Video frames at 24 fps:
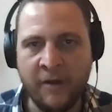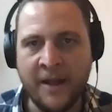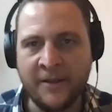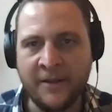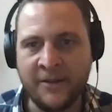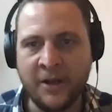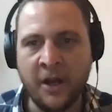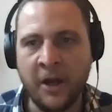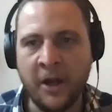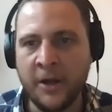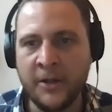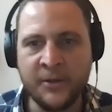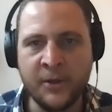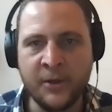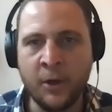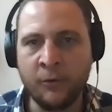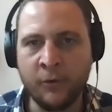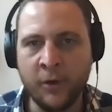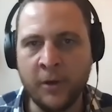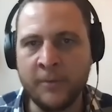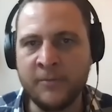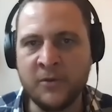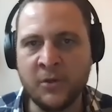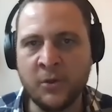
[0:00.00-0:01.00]
around in a
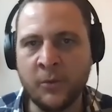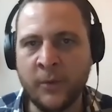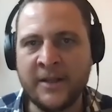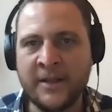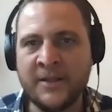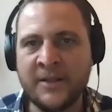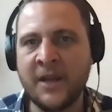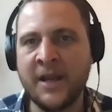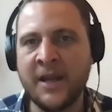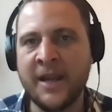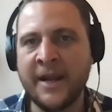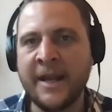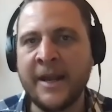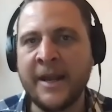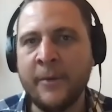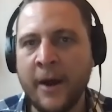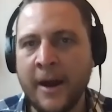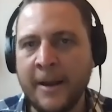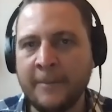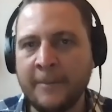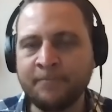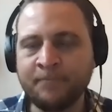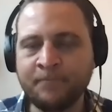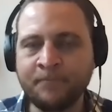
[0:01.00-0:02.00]
hotel room till Wednesday
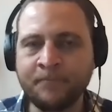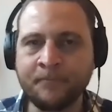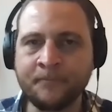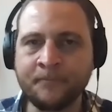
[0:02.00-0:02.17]
anyway?